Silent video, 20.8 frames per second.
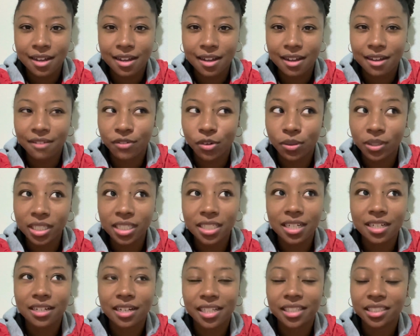I've only
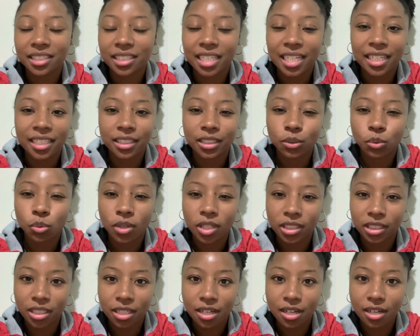done nightstands
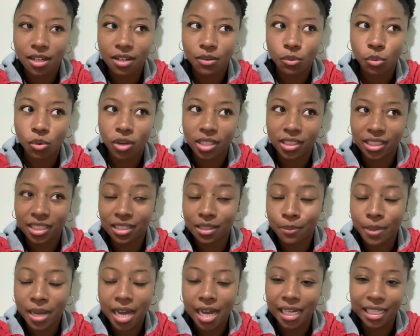once once in the
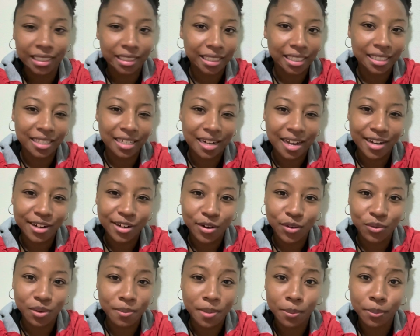past, and then I don't
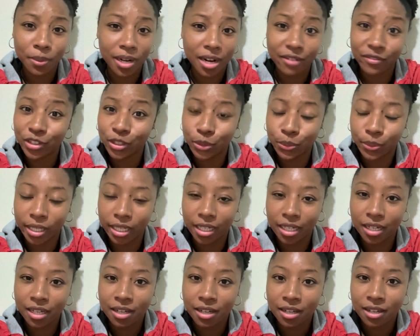remember ever doing
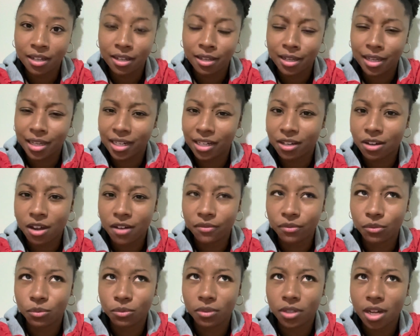any co-
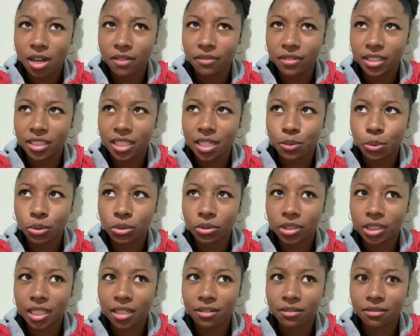coffee
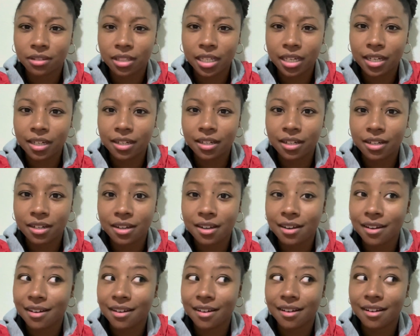tables, I don't think.
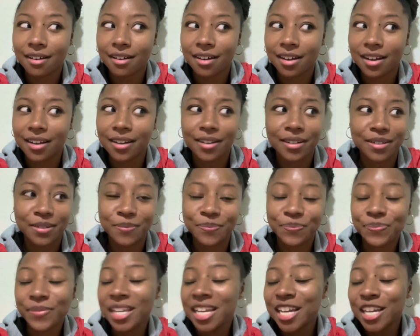Um,
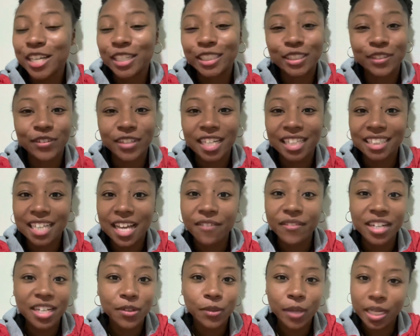so if you guys have
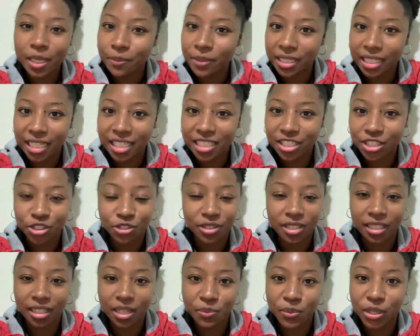any recommendations, you
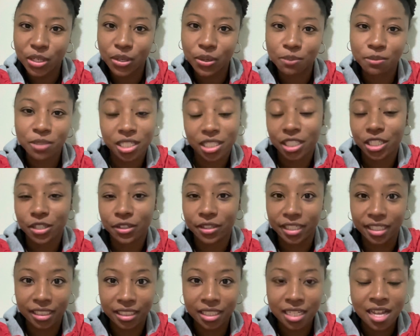can let me know. I'm just
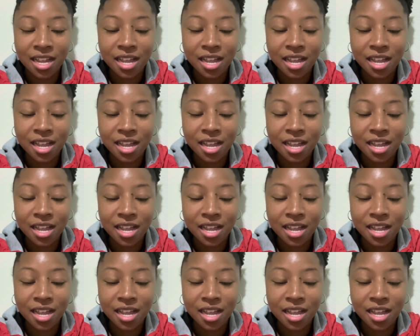curious.